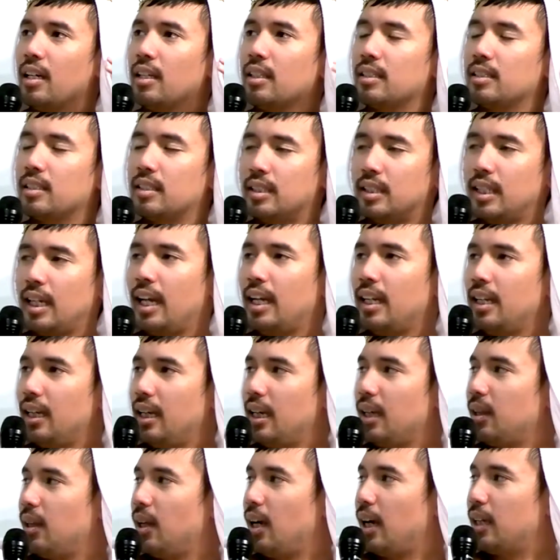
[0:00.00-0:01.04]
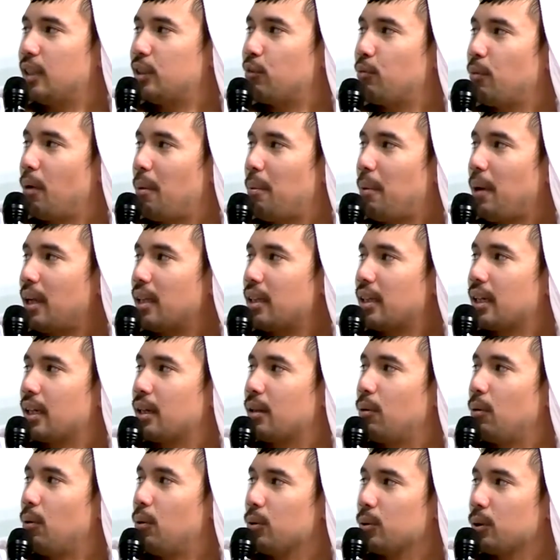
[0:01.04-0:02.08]
standing at the edge of my bed, like
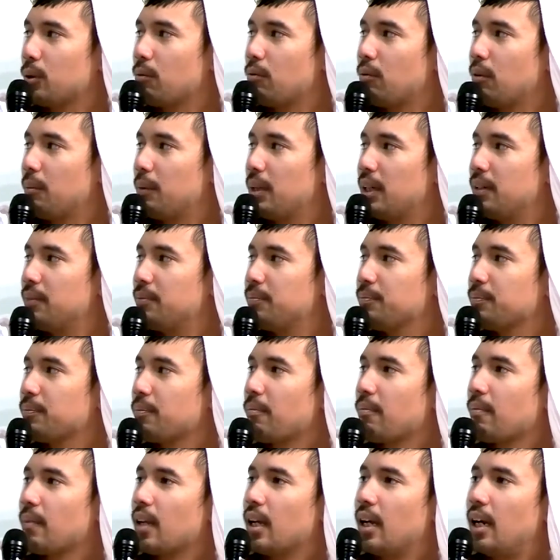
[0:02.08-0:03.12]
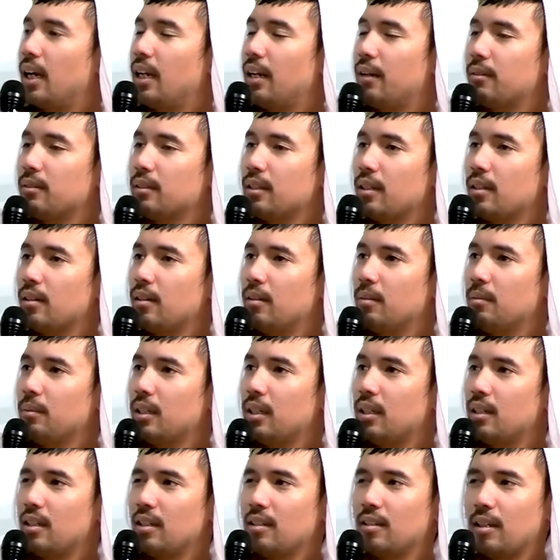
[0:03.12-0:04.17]
an older woman. And I was like, oh
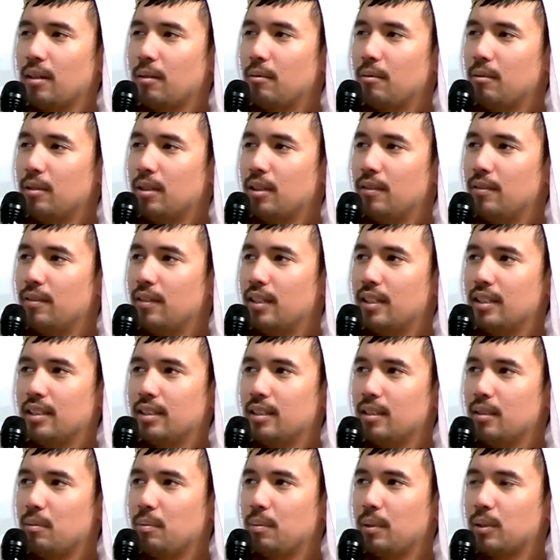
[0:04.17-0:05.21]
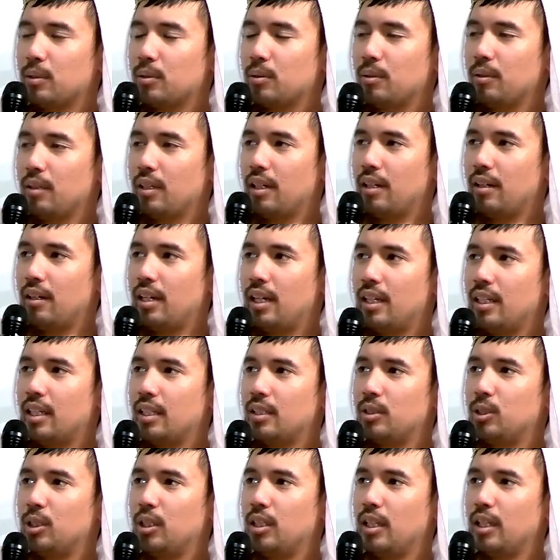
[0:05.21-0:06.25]
my God, like, what the fuck is this bitch doing here? And
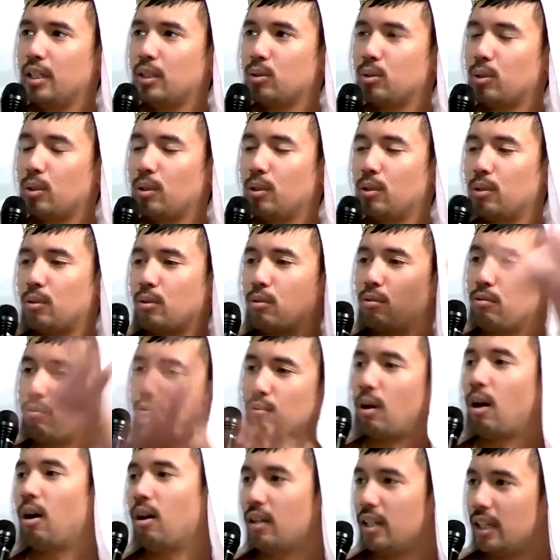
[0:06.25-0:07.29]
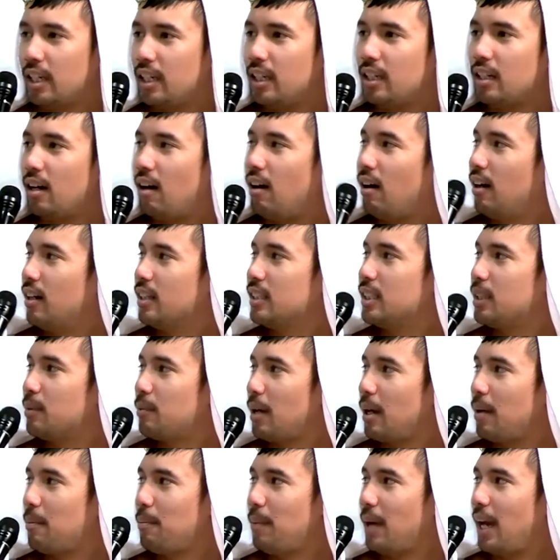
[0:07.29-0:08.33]
then she like started crawling onto
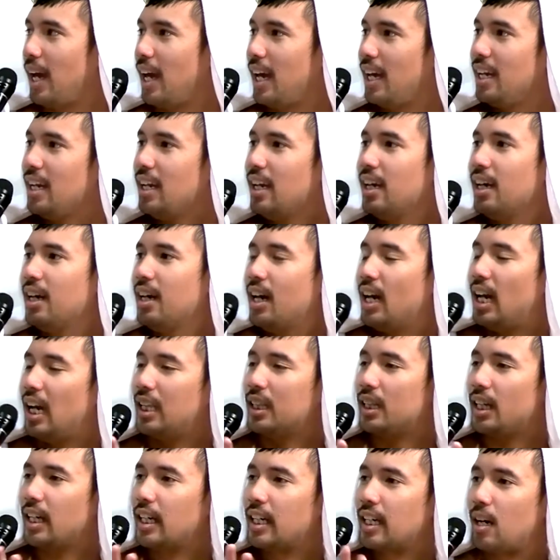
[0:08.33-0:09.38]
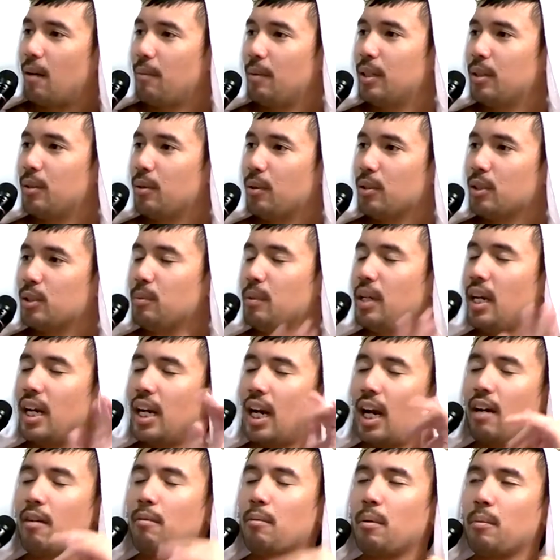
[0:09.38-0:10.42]
my bed and like coming towards me. And
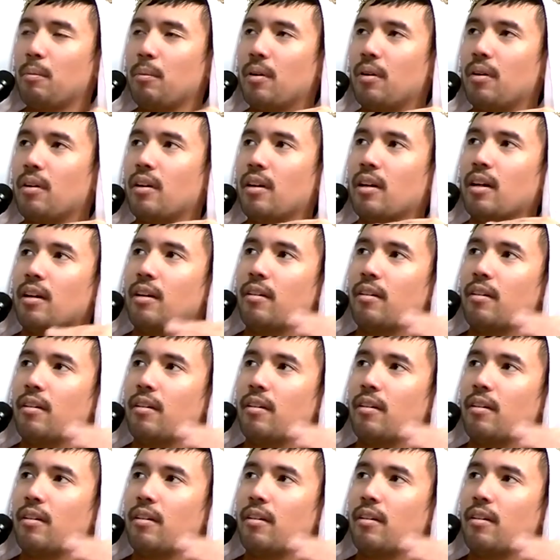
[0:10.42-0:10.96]
I remember